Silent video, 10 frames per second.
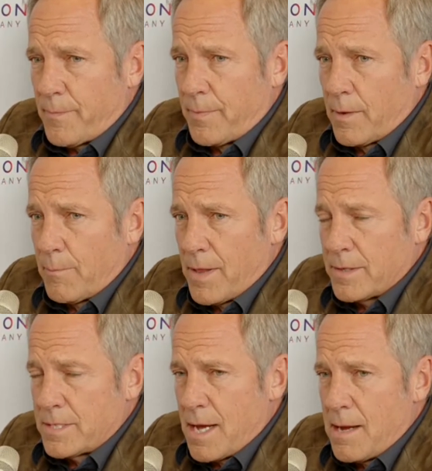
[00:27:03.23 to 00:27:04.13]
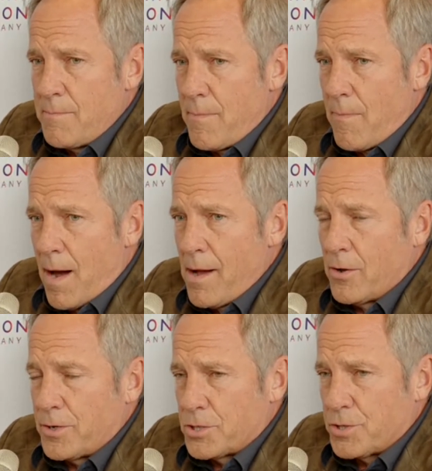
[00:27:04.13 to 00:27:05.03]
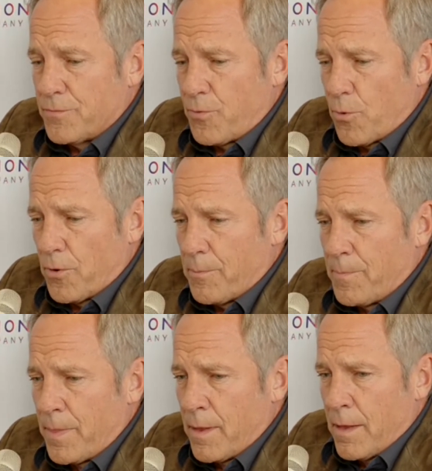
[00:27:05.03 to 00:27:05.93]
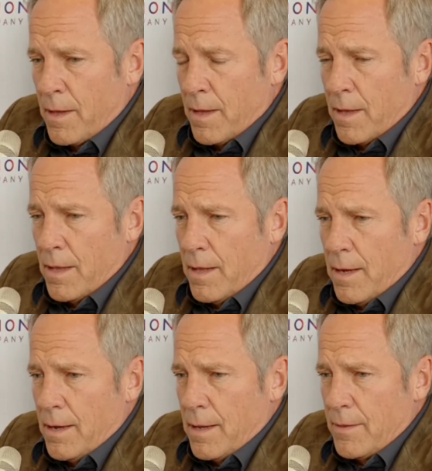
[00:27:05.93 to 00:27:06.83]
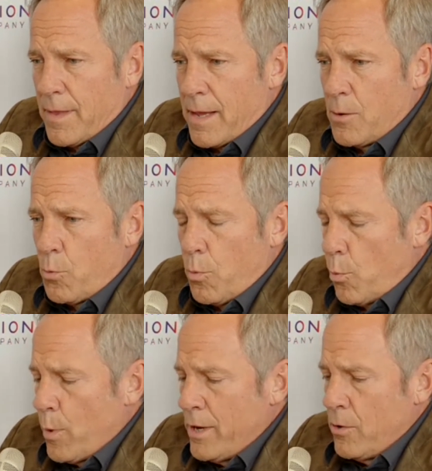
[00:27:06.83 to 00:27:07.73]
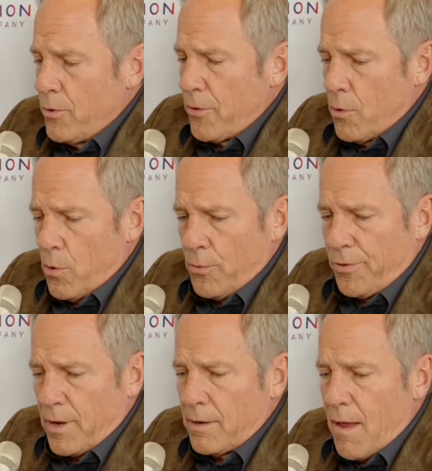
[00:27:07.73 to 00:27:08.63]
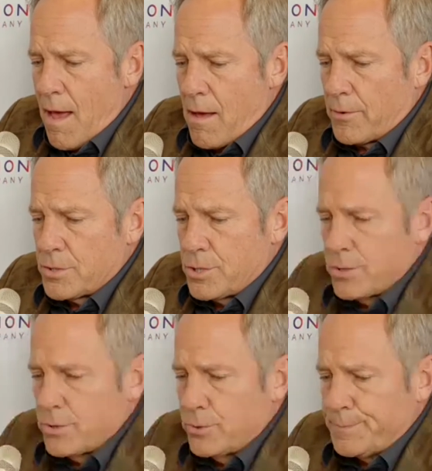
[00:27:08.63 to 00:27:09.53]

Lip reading: by the time I auditioned for them, they had winnowed the whole thing down to,